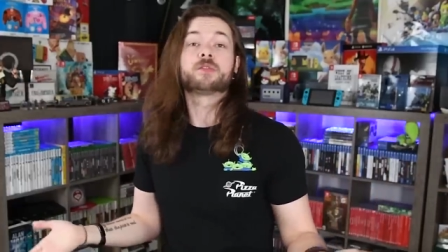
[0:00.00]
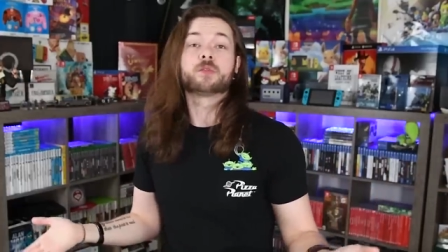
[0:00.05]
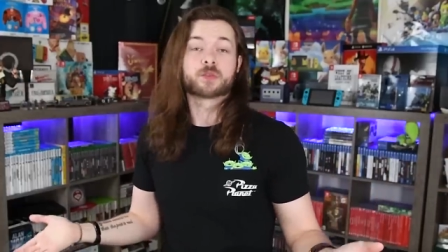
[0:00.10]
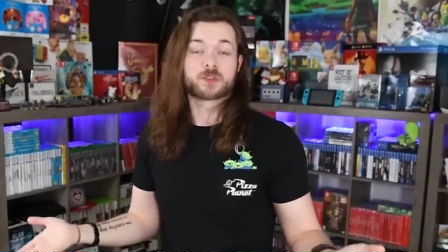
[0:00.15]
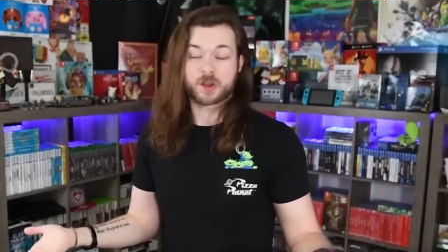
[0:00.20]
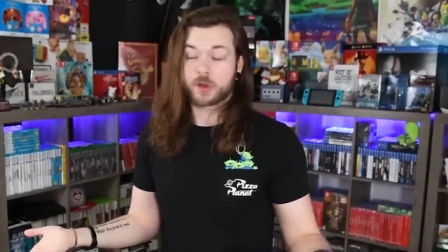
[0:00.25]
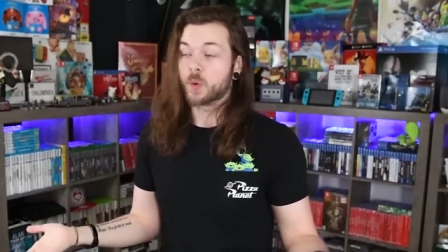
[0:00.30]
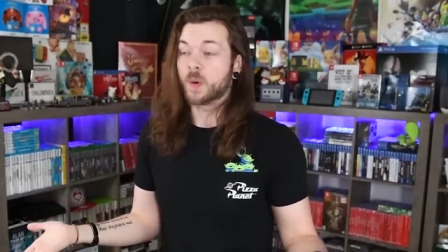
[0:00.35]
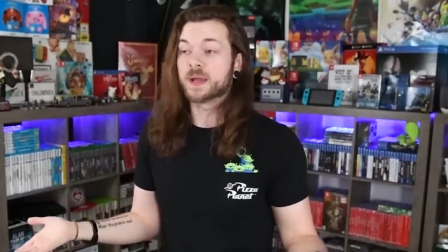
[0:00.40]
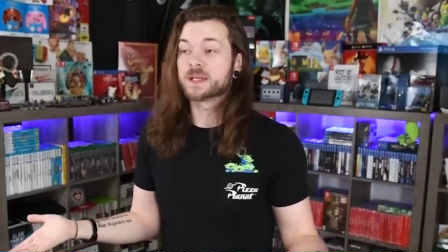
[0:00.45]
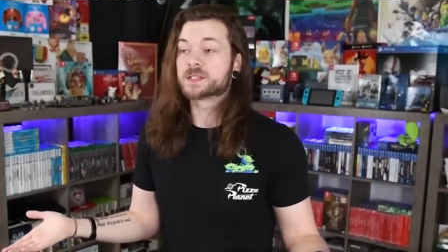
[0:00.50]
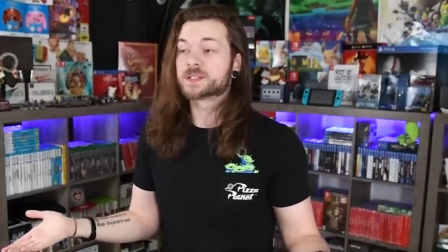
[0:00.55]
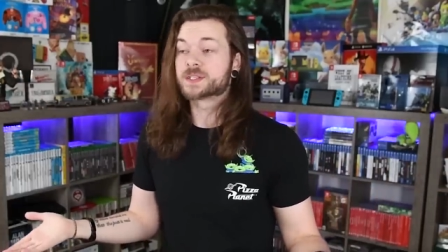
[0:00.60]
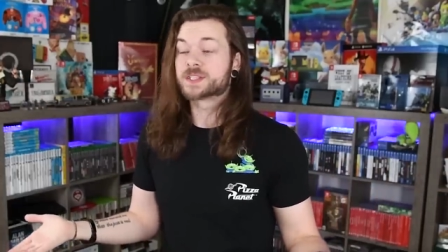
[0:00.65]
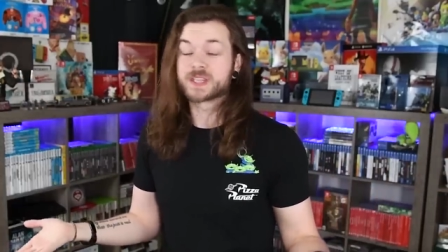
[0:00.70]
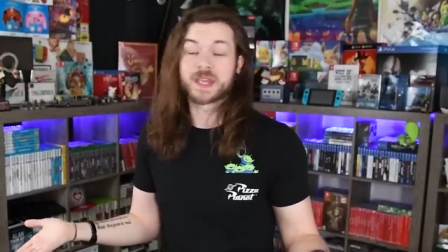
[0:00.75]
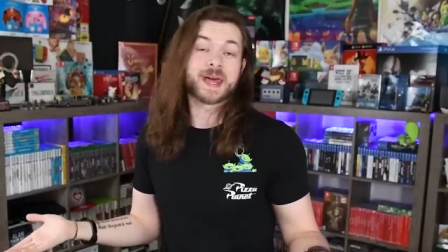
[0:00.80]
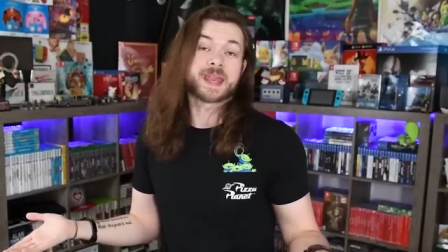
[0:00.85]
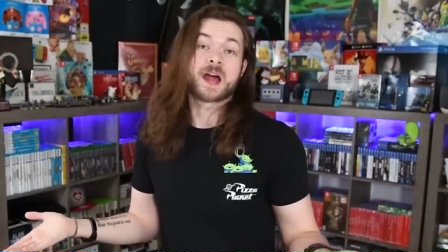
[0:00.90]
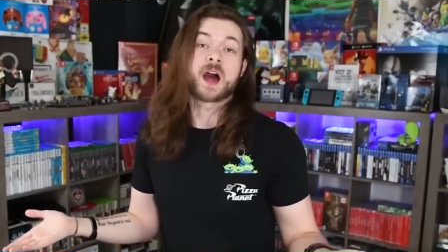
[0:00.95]
requests
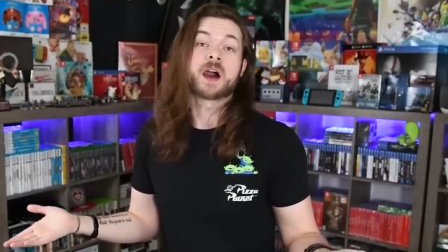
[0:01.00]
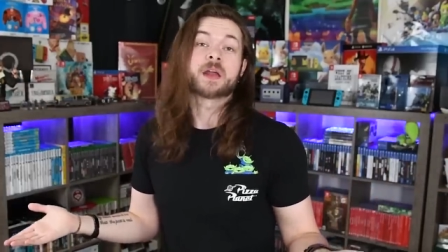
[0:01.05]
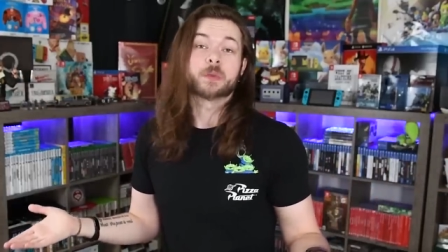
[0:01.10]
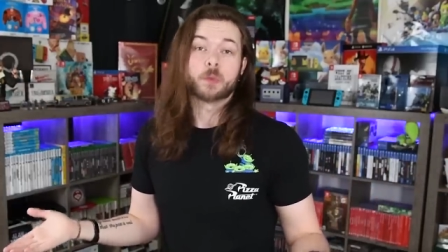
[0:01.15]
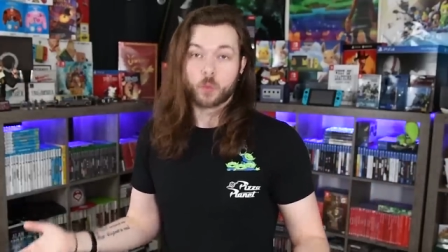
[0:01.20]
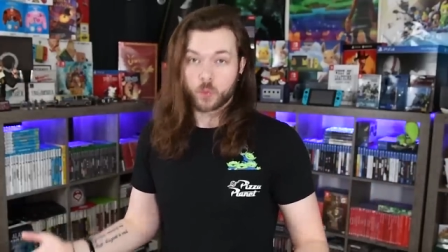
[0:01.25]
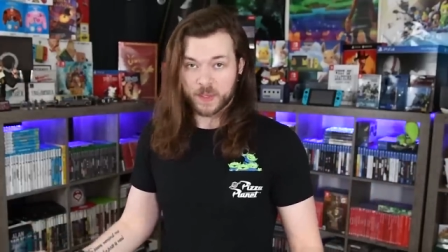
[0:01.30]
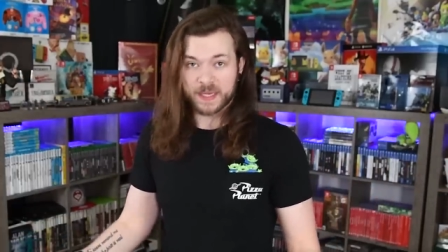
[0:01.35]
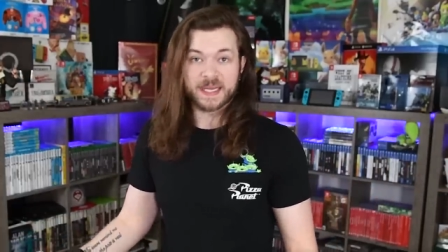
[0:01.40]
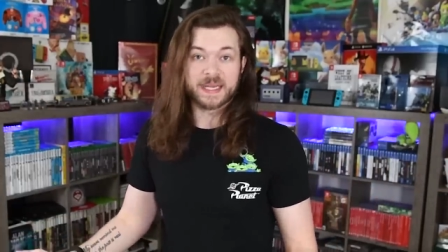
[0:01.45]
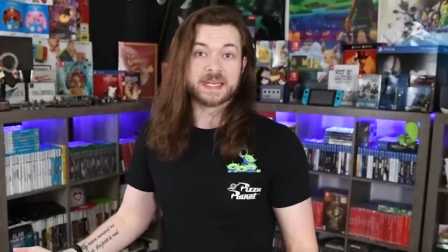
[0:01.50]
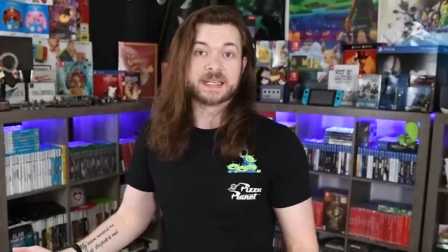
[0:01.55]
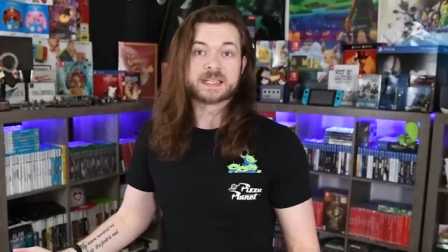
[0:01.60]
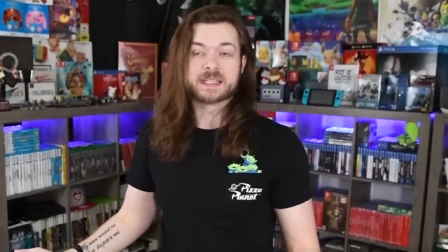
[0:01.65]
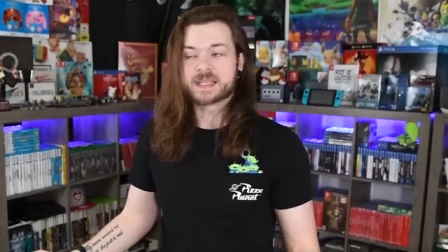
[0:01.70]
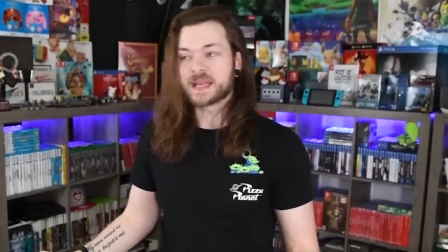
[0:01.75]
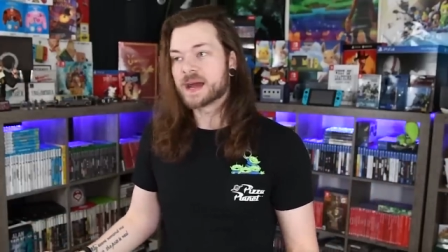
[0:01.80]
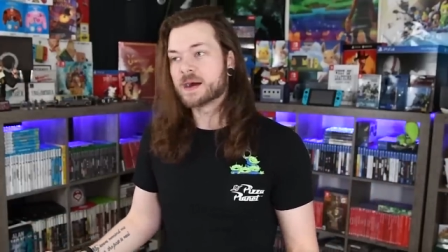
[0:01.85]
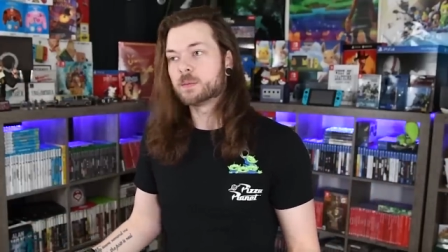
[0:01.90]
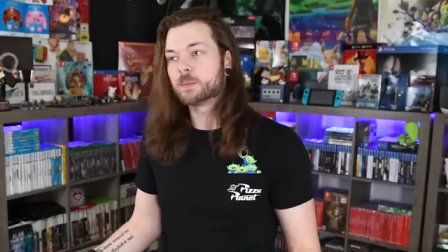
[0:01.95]
that aren't weird
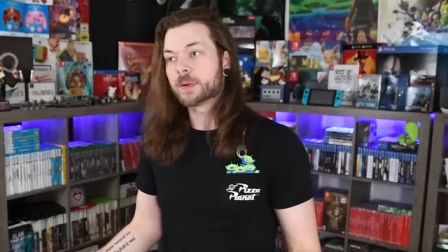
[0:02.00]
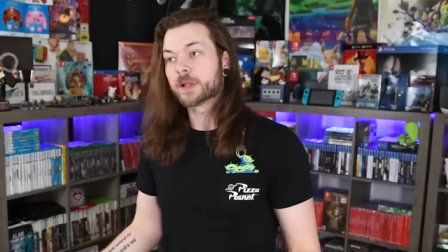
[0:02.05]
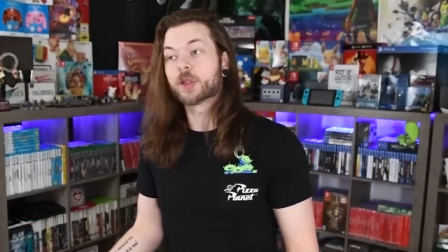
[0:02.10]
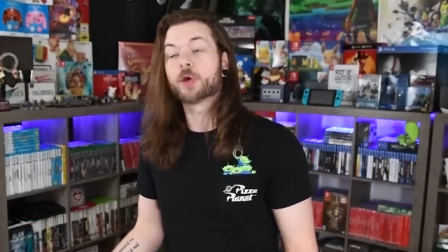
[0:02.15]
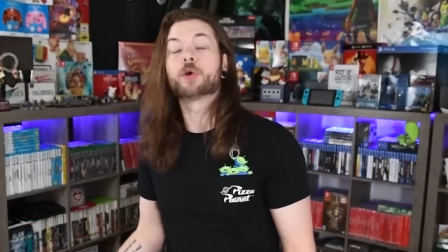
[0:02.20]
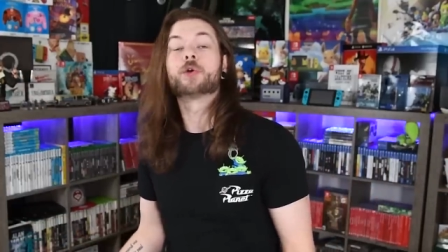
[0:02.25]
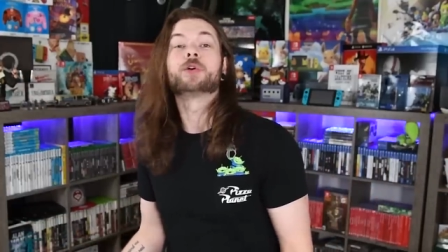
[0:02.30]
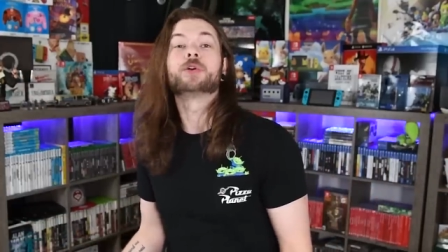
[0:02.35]
down below.